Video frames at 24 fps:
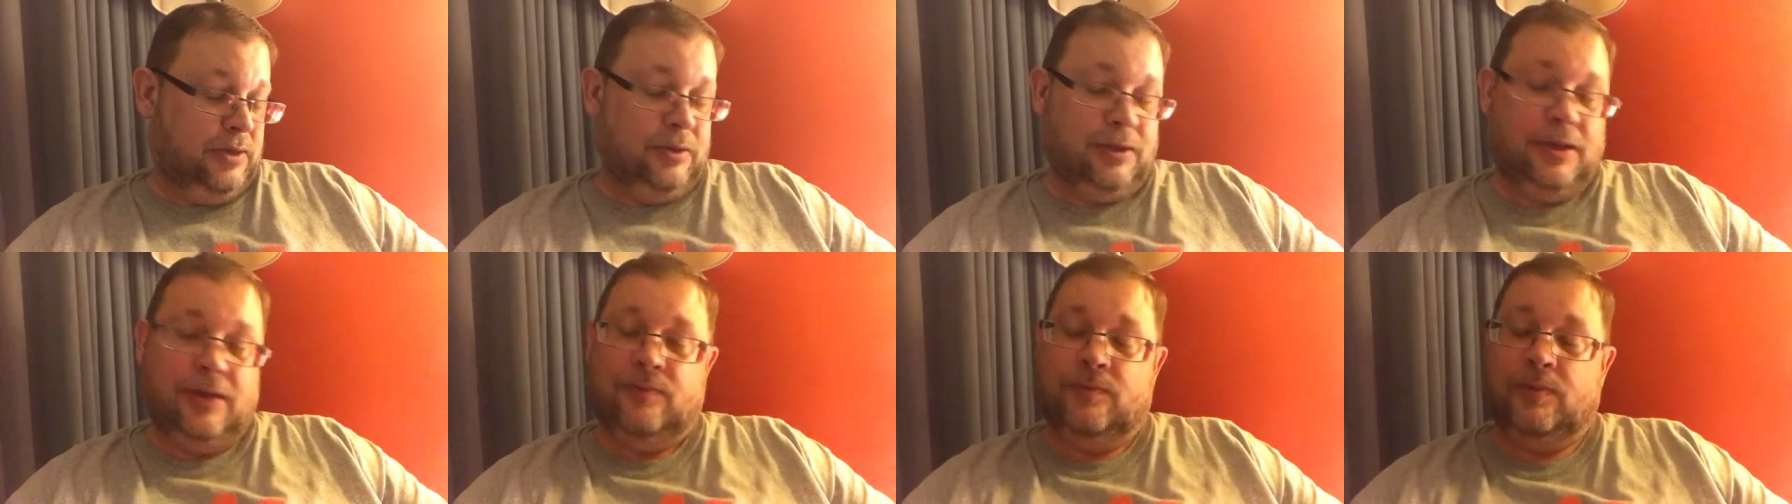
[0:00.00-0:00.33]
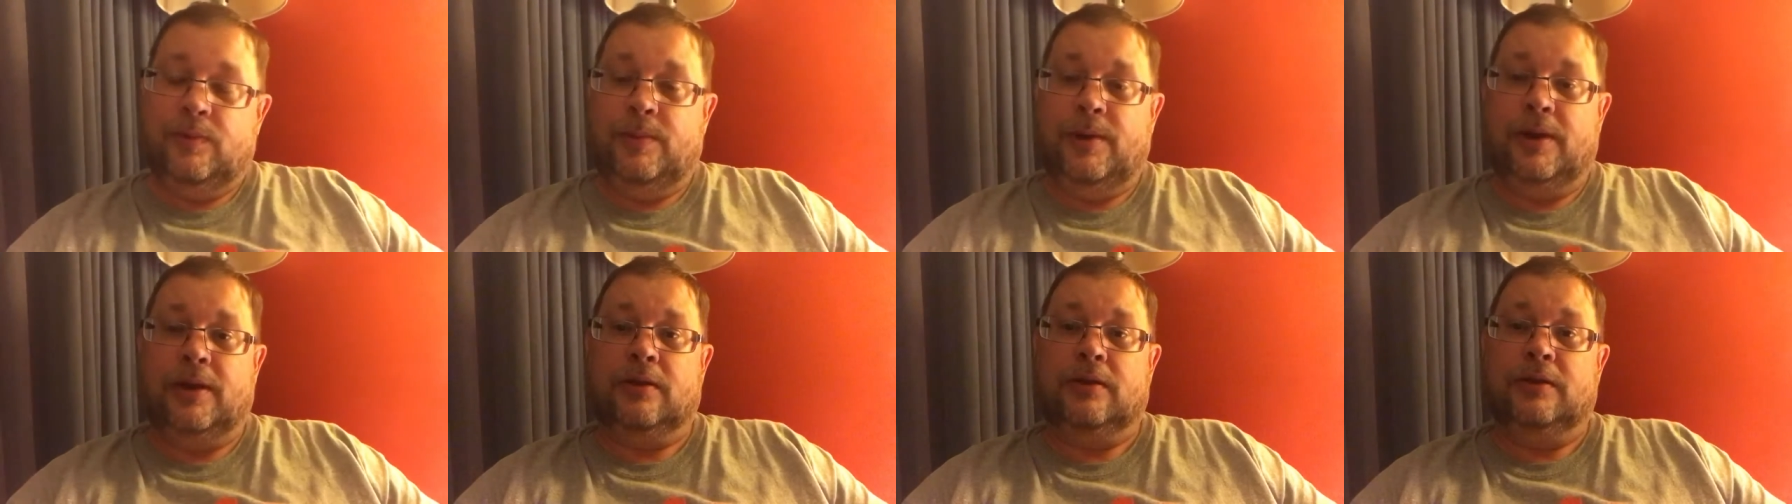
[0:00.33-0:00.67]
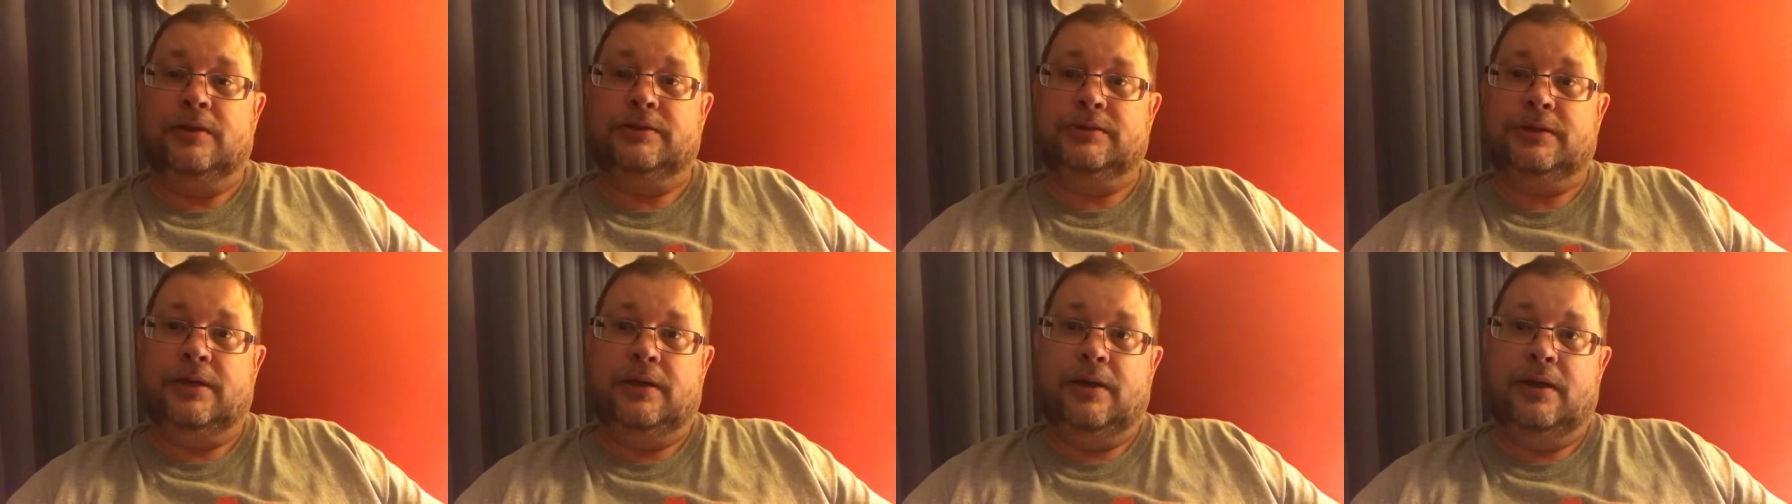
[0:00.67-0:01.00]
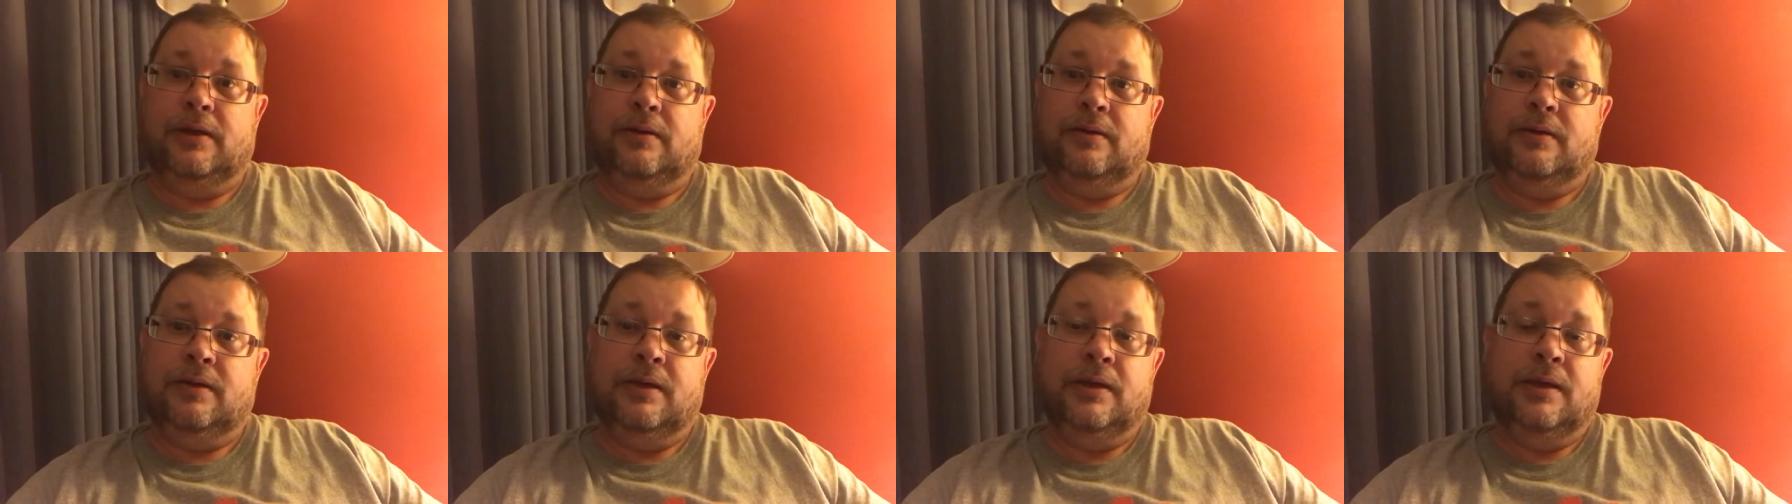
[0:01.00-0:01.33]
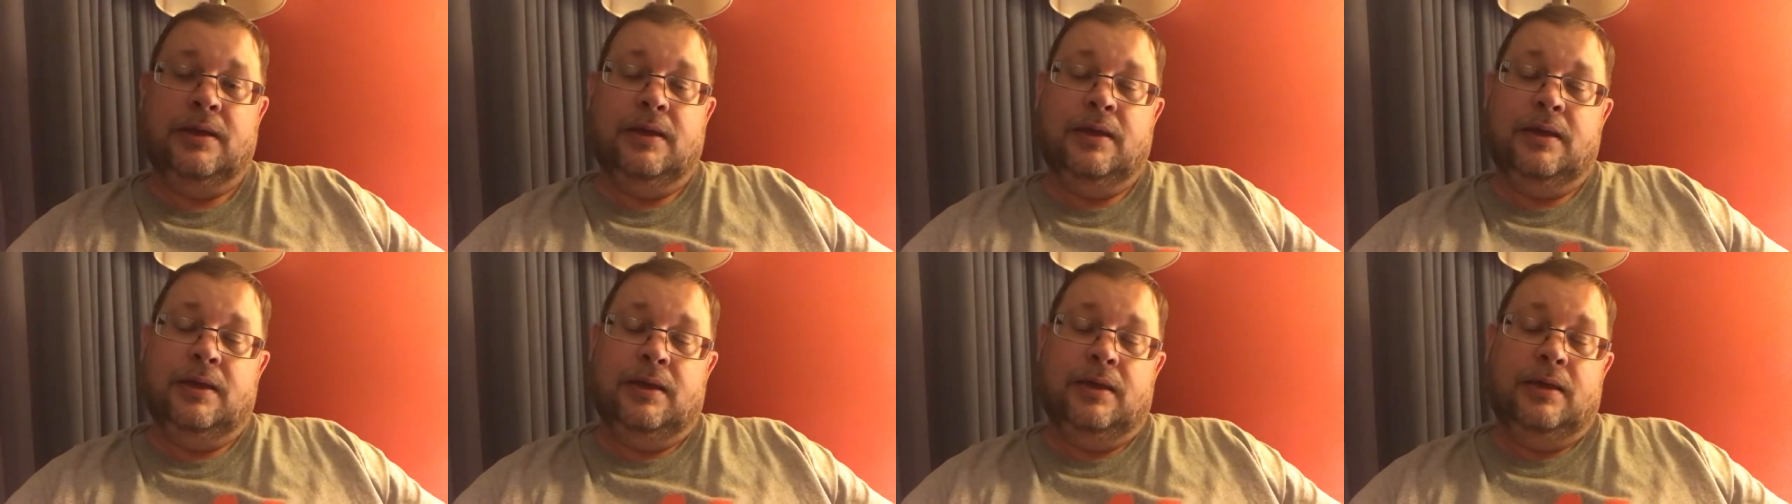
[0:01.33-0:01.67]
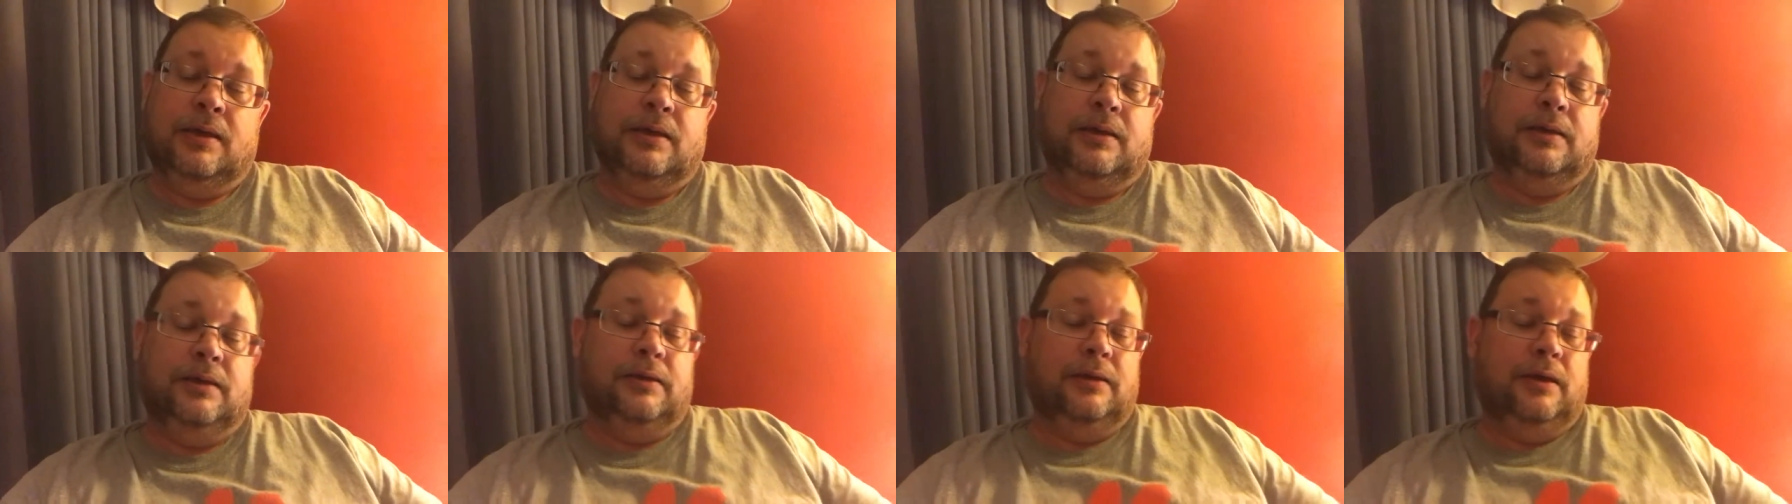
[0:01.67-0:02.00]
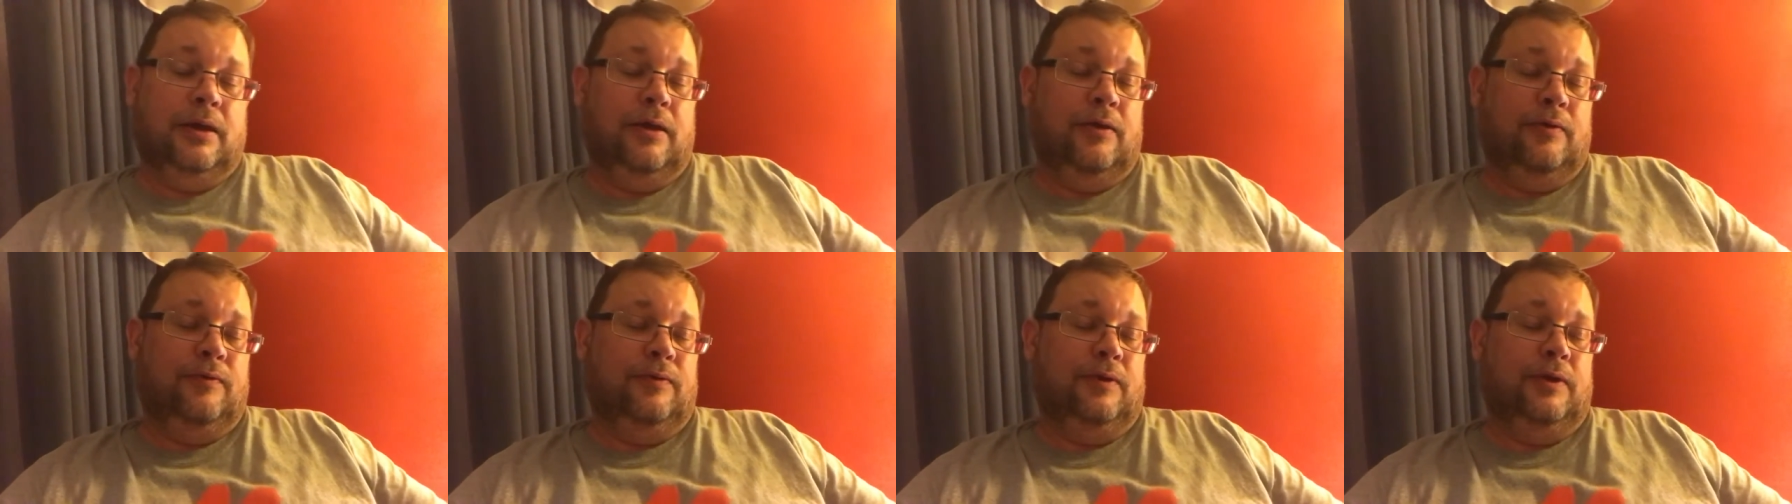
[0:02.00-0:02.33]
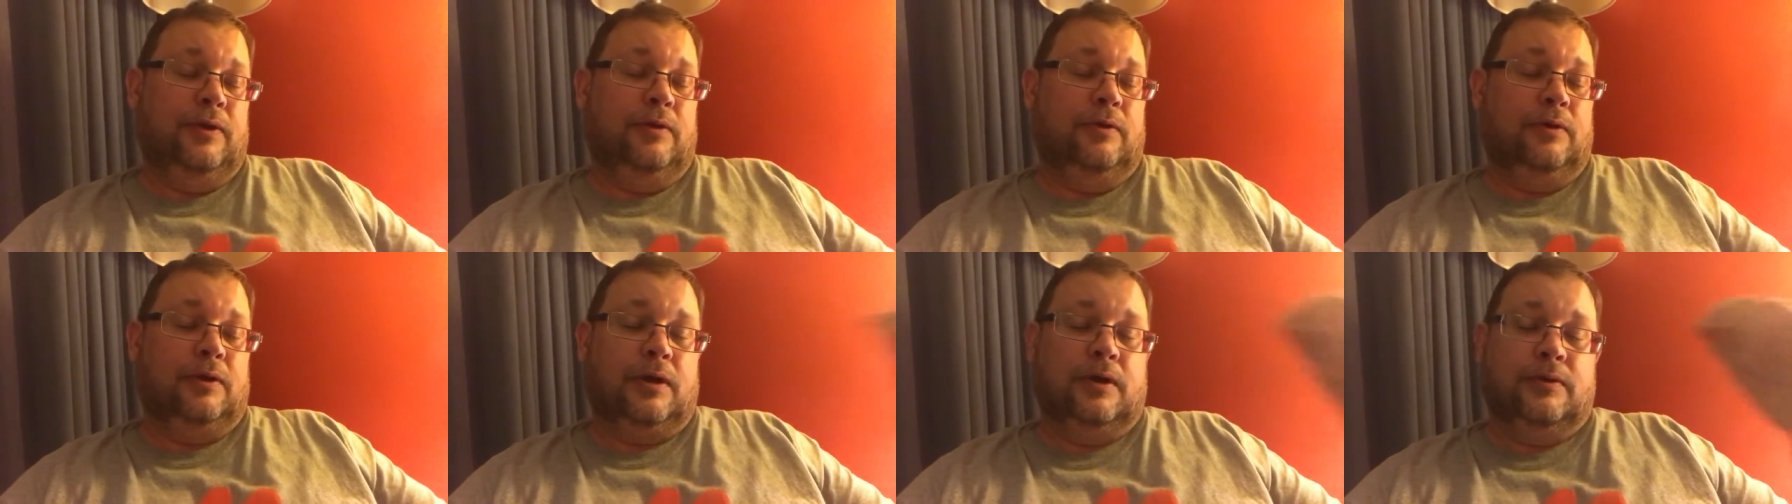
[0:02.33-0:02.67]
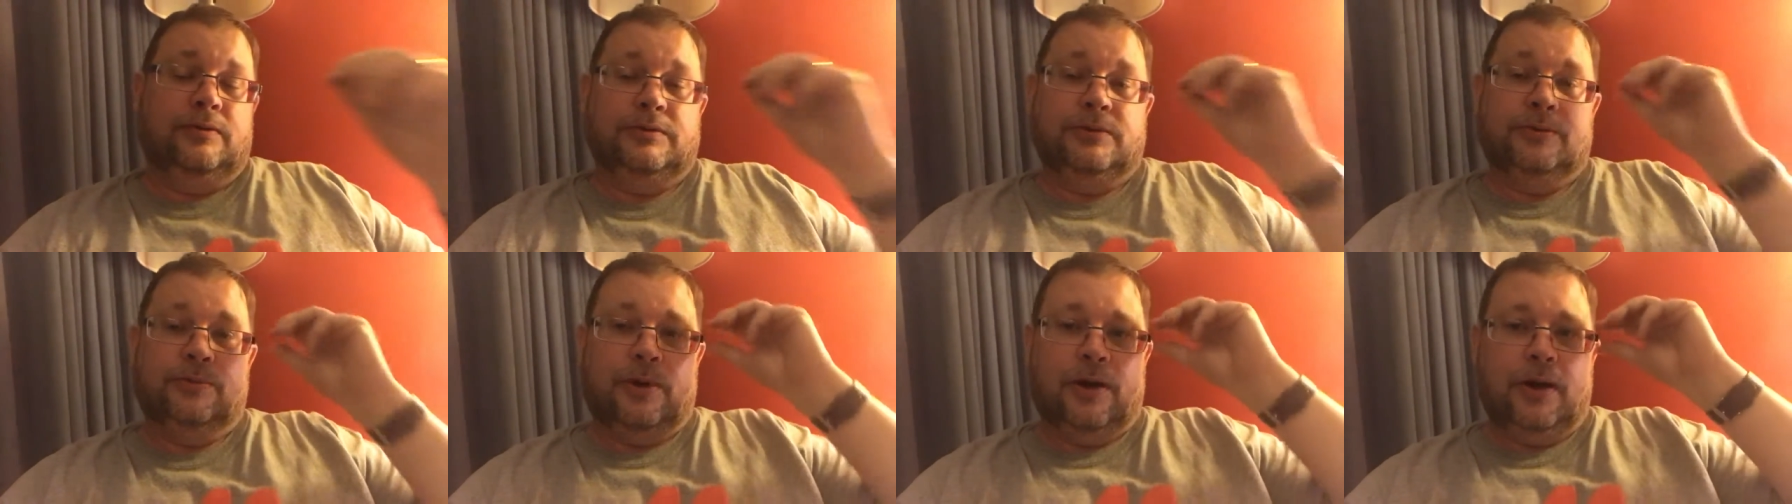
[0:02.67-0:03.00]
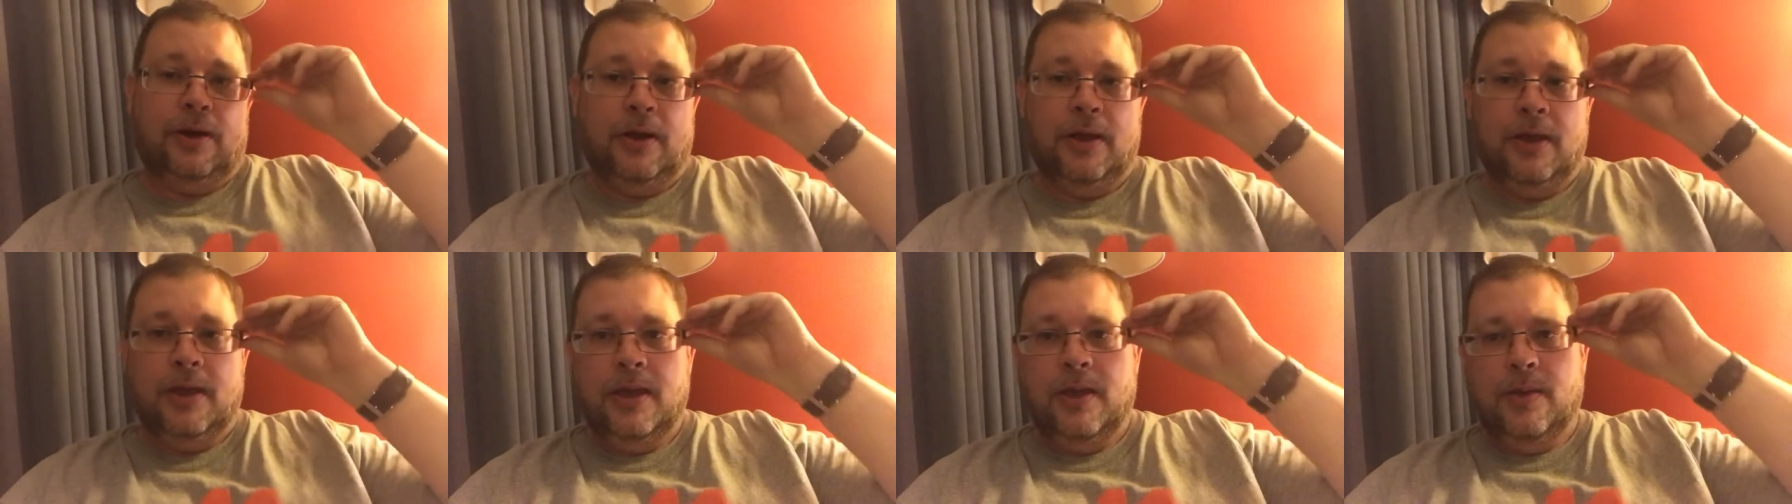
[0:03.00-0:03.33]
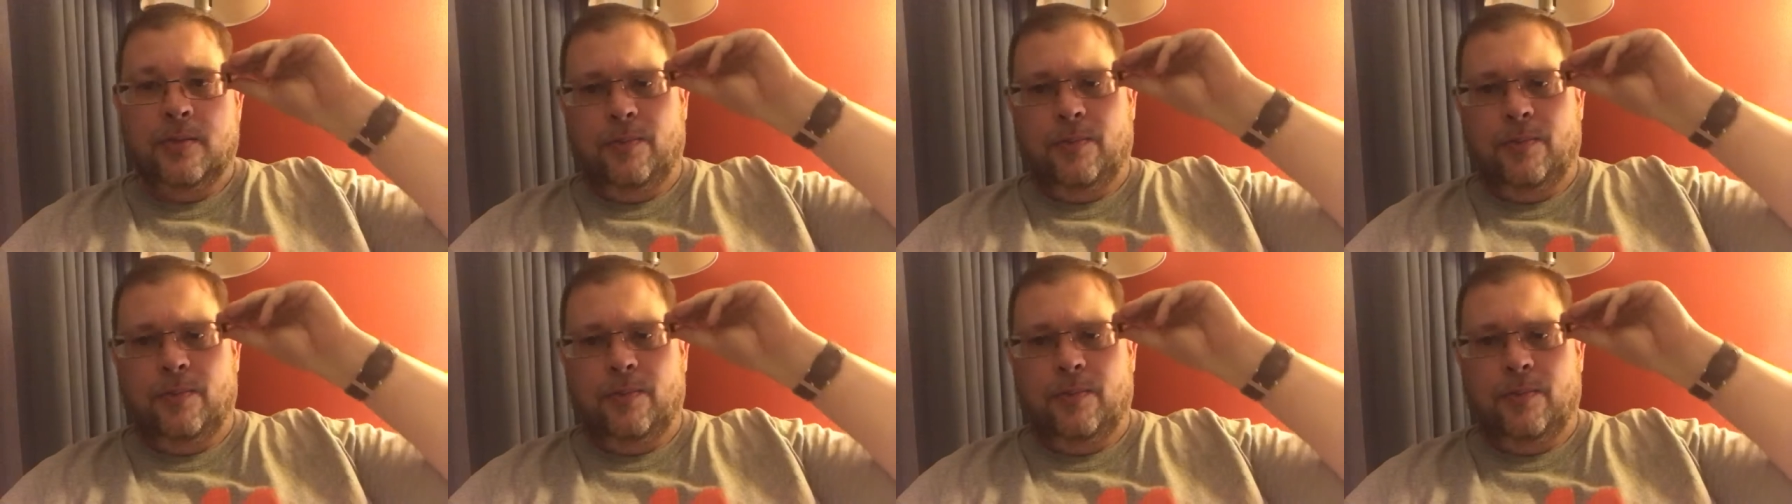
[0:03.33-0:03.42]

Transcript: I only have one pair of clothes right now. Hopefully, it'll come tomorrow.